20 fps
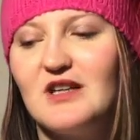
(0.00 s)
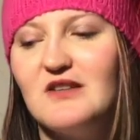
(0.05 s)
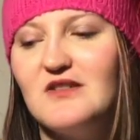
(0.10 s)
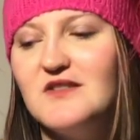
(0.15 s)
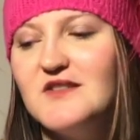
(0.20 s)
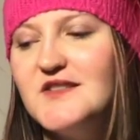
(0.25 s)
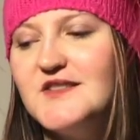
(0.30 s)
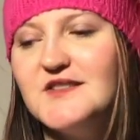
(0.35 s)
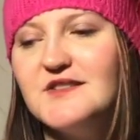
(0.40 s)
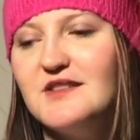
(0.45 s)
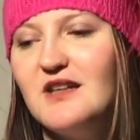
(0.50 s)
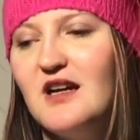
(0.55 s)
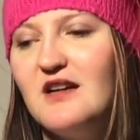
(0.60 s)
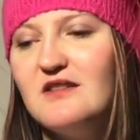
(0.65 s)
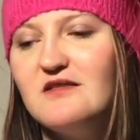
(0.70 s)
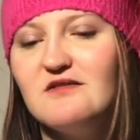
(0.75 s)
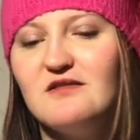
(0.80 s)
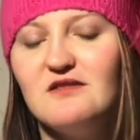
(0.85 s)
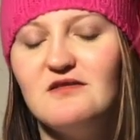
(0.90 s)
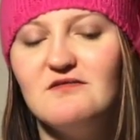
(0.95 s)
because
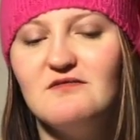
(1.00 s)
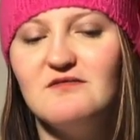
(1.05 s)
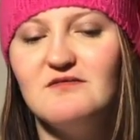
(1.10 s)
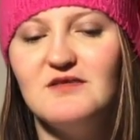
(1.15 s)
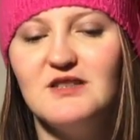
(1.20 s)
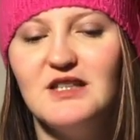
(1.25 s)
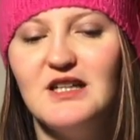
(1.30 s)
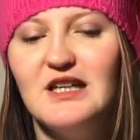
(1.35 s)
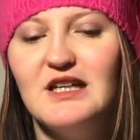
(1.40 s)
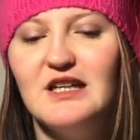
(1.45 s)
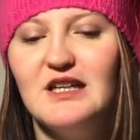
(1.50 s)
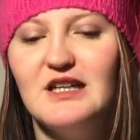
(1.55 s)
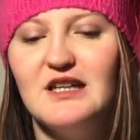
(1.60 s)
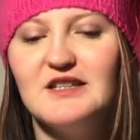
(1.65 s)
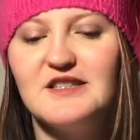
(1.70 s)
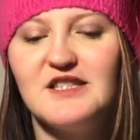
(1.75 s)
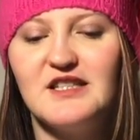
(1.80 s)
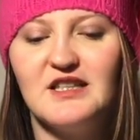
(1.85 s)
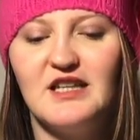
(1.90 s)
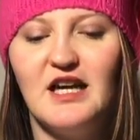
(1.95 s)
I
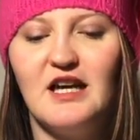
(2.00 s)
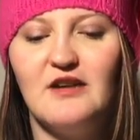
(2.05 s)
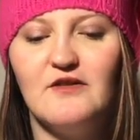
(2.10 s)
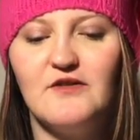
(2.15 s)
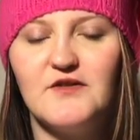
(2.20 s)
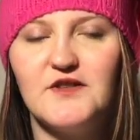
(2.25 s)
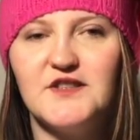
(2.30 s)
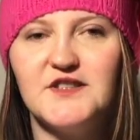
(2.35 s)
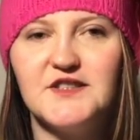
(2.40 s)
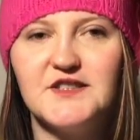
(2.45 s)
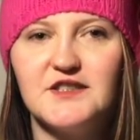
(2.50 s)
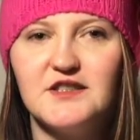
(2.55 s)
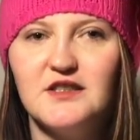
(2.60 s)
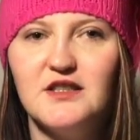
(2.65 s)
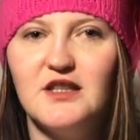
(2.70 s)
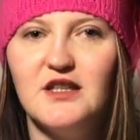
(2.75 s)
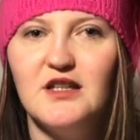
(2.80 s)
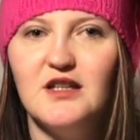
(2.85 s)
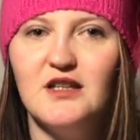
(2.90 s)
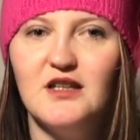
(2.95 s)
didn't have this
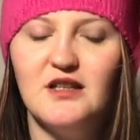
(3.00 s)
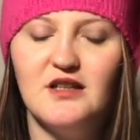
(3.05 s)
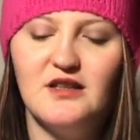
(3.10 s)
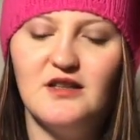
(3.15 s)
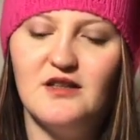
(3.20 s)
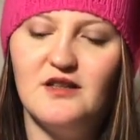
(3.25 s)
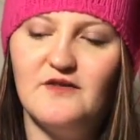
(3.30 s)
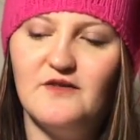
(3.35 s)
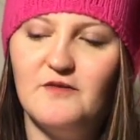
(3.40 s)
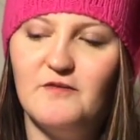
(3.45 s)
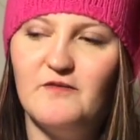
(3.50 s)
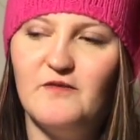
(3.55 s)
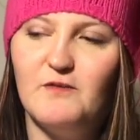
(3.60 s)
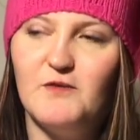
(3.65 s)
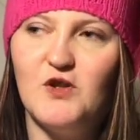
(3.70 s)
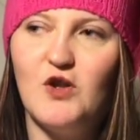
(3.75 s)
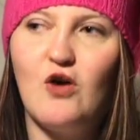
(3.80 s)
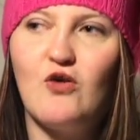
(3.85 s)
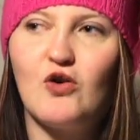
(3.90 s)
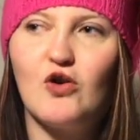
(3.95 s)

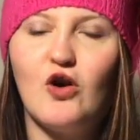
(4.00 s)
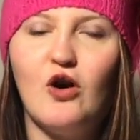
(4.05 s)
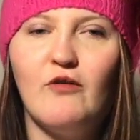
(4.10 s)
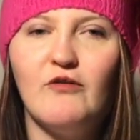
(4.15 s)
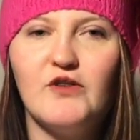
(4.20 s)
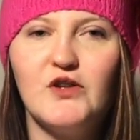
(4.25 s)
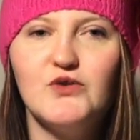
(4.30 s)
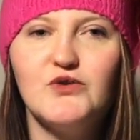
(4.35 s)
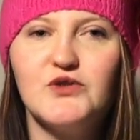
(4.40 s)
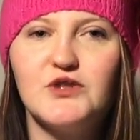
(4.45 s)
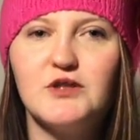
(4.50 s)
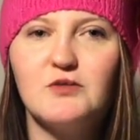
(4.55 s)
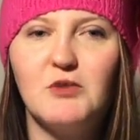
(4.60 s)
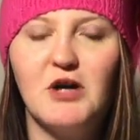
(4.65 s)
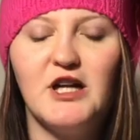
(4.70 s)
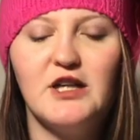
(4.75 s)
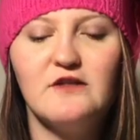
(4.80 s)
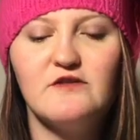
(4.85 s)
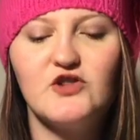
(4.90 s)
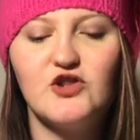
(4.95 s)
long convoluted
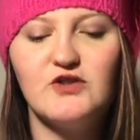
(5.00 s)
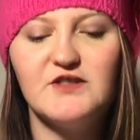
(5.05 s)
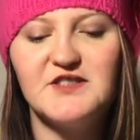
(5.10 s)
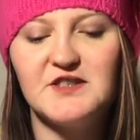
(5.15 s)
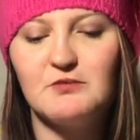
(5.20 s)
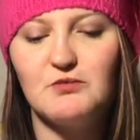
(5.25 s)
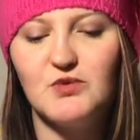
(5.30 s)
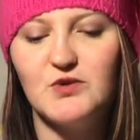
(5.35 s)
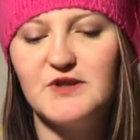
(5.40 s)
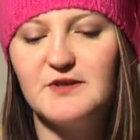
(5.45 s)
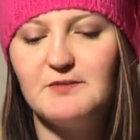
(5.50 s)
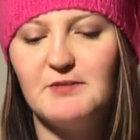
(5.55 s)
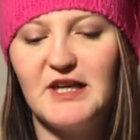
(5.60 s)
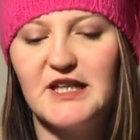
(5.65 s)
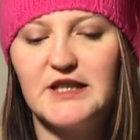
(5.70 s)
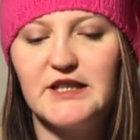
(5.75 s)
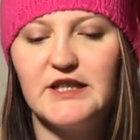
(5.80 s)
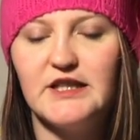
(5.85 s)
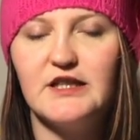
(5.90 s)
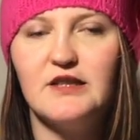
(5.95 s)
way of choosing books
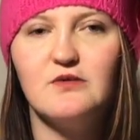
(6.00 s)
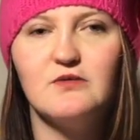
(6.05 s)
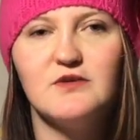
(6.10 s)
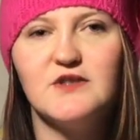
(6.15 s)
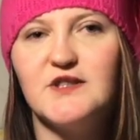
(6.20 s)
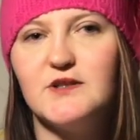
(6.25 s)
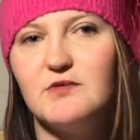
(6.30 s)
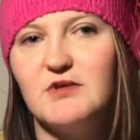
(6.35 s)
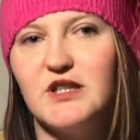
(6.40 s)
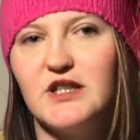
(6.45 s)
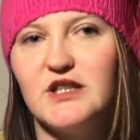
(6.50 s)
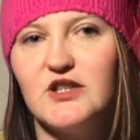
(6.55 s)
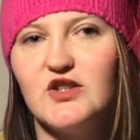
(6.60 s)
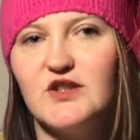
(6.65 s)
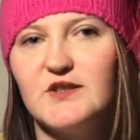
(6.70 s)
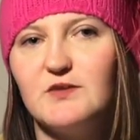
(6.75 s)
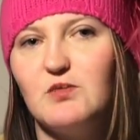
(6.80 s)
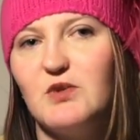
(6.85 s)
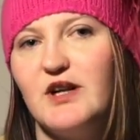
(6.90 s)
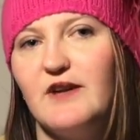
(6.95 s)
back then, it was really
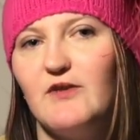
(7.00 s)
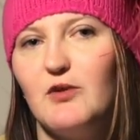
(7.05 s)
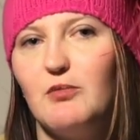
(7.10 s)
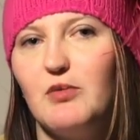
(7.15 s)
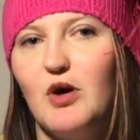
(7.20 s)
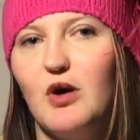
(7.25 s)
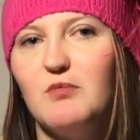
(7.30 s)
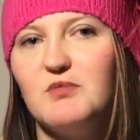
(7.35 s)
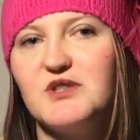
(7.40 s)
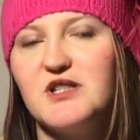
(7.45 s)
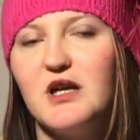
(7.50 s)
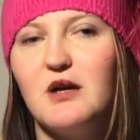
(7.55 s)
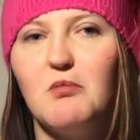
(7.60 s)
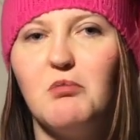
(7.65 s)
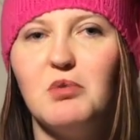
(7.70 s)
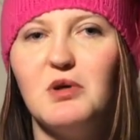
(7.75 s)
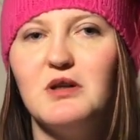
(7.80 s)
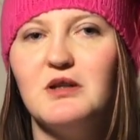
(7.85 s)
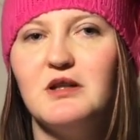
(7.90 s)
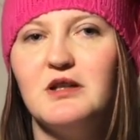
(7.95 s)
just whatever popped
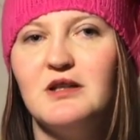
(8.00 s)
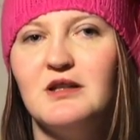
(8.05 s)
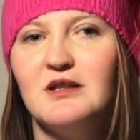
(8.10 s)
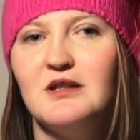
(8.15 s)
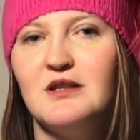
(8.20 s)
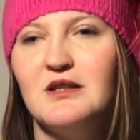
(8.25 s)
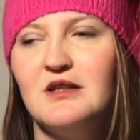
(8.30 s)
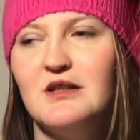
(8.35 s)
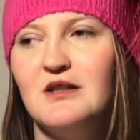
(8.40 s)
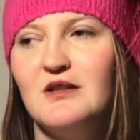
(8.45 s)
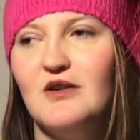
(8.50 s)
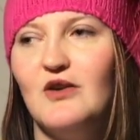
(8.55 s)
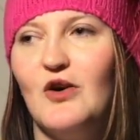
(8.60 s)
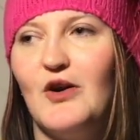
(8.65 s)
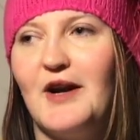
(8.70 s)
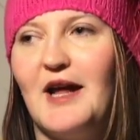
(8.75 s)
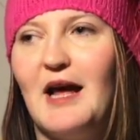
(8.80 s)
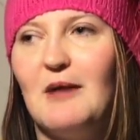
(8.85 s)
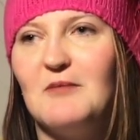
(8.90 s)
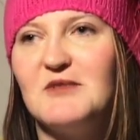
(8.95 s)
up
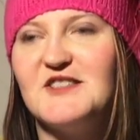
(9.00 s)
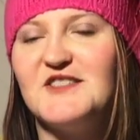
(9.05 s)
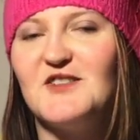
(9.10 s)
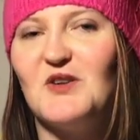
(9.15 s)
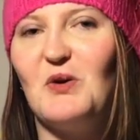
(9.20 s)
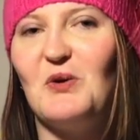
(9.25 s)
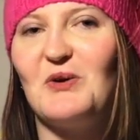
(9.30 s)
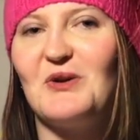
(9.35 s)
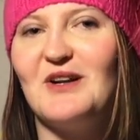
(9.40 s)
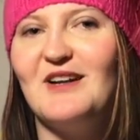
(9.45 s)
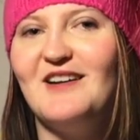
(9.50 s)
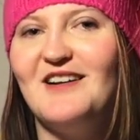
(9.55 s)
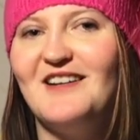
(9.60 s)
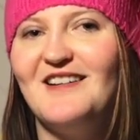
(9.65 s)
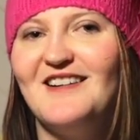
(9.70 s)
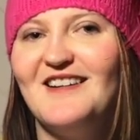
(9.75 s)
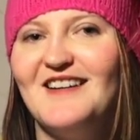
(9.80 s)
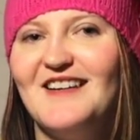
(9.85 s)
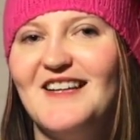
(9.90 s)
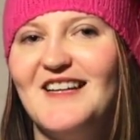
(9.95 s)
on Amazon
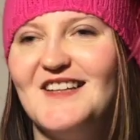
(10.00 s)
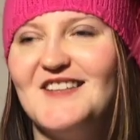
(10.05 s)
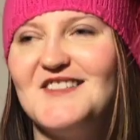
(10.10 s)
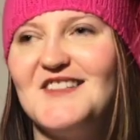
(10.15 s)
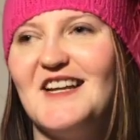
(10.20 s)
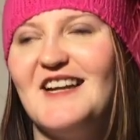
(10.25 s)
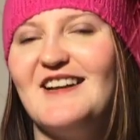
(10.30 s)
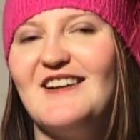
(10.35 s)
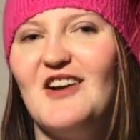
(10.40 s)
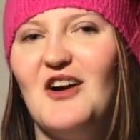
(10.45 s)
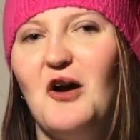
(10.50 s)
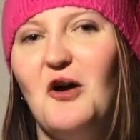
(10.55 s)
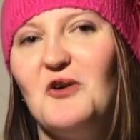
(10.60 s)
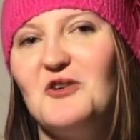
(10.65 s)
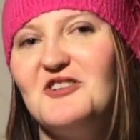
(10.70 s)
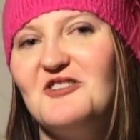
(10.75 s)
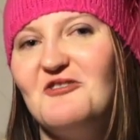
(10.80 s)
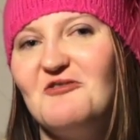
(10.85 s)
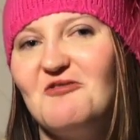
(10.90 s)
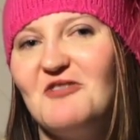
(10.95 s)
saying, oh,
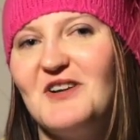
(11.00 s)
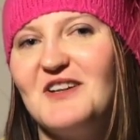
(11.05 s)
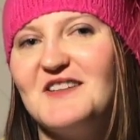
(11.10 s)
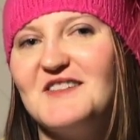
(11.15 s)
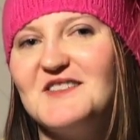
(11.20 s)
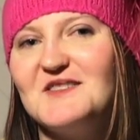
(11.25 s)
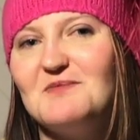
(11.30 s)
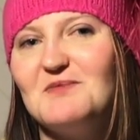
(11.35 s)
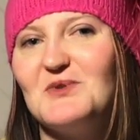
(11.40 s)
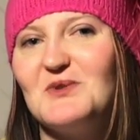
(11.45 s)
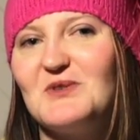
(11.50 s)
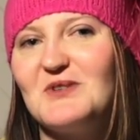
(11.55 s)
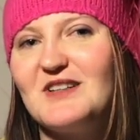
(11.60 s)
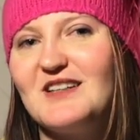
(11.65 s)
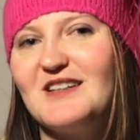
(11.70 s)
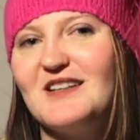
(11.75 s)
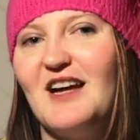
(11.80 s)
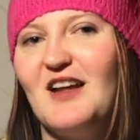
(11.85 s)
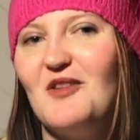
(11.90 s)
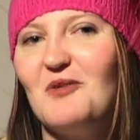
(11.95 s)
you've read this book,
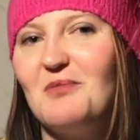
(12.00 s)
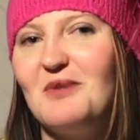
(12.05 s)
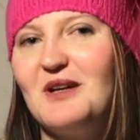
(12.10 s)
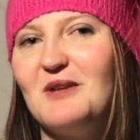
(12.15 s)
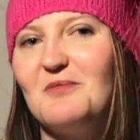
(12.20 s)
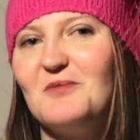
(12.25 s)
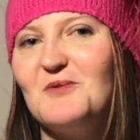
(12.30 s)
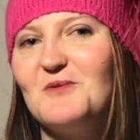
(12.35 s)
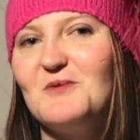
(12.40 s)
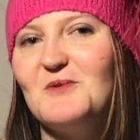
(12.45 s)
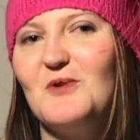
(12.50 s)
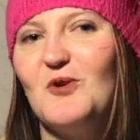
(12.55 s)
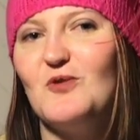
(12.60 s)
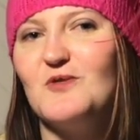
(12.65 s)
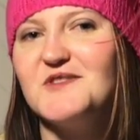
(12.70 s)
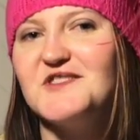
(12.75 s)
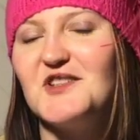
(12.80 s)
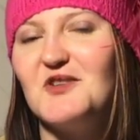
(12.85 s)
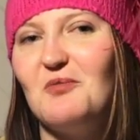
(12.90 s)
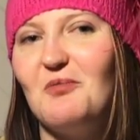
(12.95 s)
other people
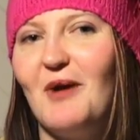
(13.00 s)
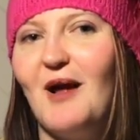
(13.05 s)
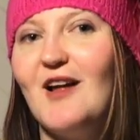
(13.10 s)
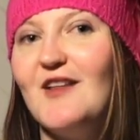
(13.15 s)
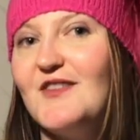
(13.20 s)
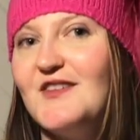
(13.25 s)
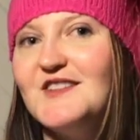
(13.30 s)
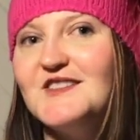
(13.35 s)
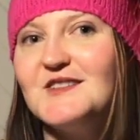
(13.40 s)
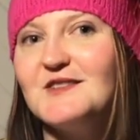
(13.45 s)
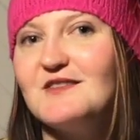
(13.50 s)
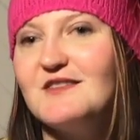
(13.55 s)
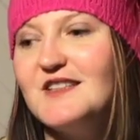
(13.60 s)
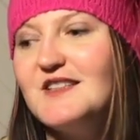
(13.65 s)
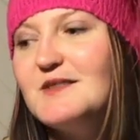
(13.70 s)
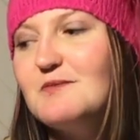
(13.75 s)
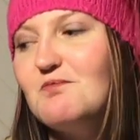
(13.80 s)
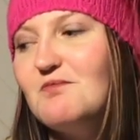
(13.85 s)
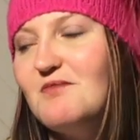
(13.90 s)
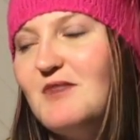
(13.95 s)
also buy this
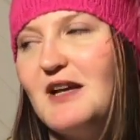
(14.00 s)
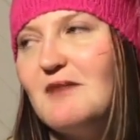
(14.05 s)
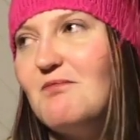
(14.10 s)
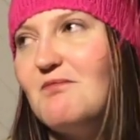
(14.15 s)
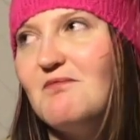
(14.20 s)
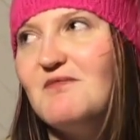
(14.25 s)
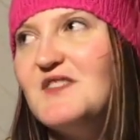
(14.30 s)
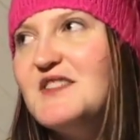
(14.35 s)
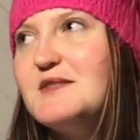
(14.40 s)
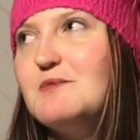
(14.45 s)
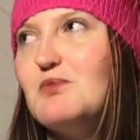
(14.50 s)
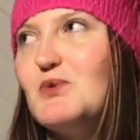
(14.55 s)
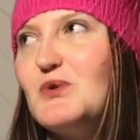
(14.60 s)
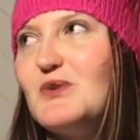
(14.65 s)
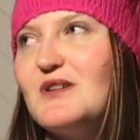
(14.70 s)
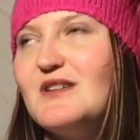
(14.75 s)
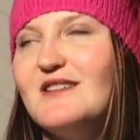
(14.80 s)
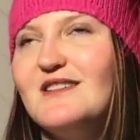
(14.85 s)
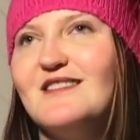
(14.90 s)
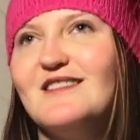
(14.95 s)

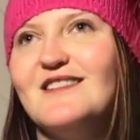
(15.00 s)
book.